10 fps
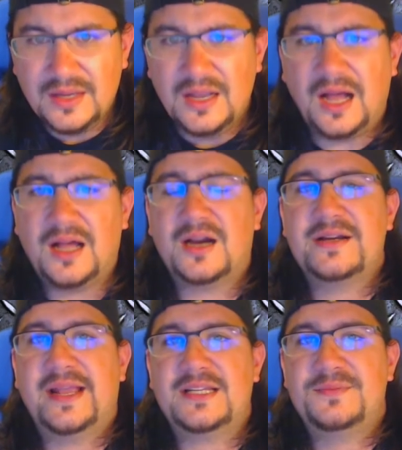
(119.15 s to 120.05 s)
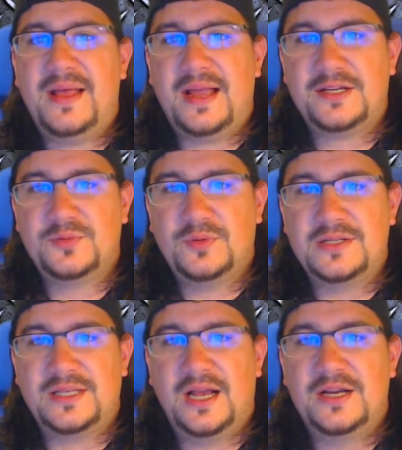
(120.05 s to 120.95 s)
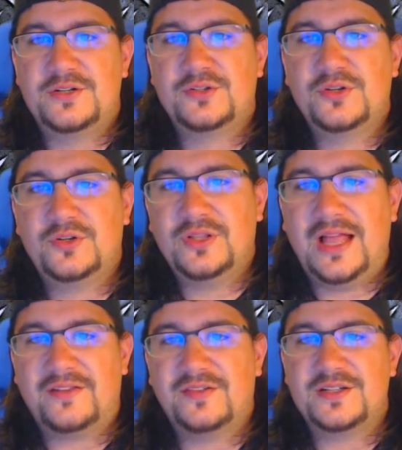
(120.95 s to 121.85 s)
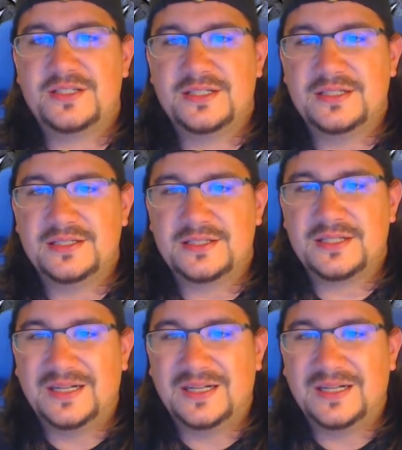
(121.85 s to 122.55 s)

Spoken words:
Our next match was Drew Gulak versus